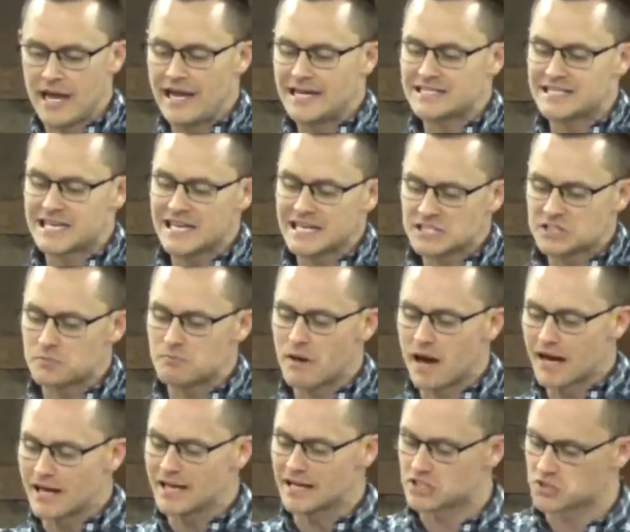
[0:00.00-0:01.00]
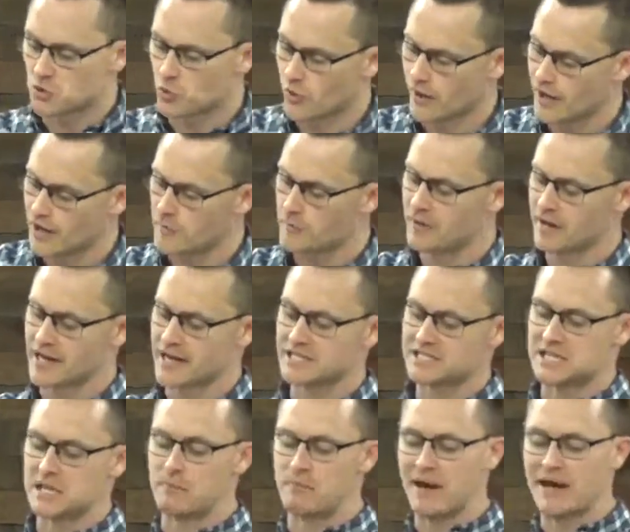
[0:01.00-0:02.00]
It's his money as well
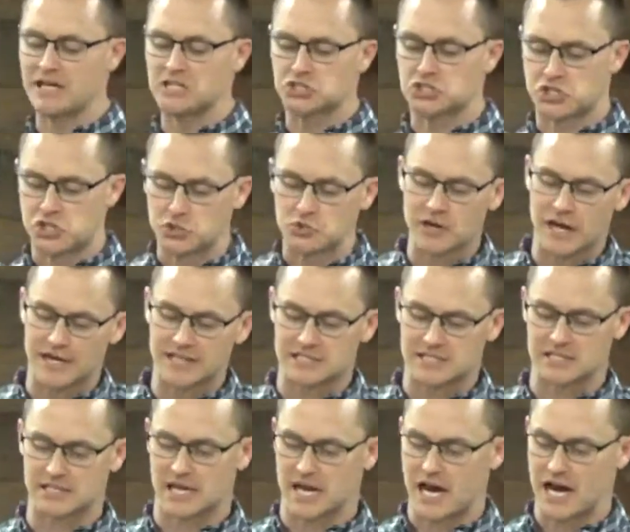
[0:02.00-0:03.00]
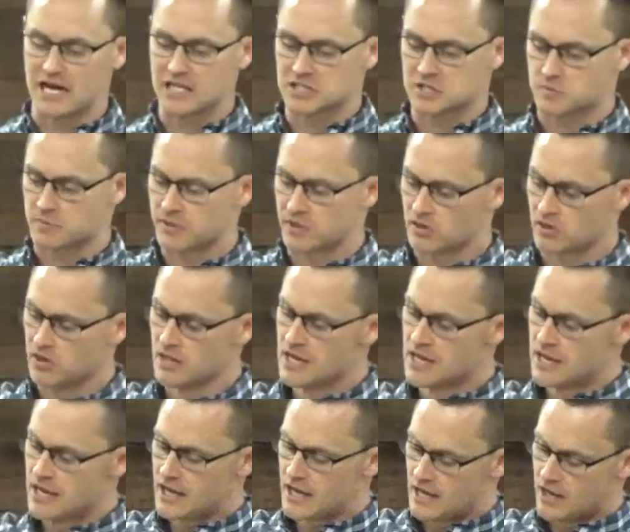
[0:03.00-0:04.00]
because he pays 2 nights in the
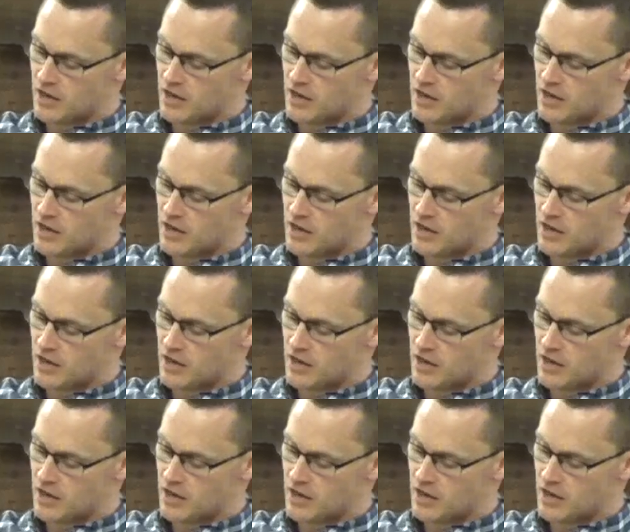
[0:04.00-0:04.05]
hospital,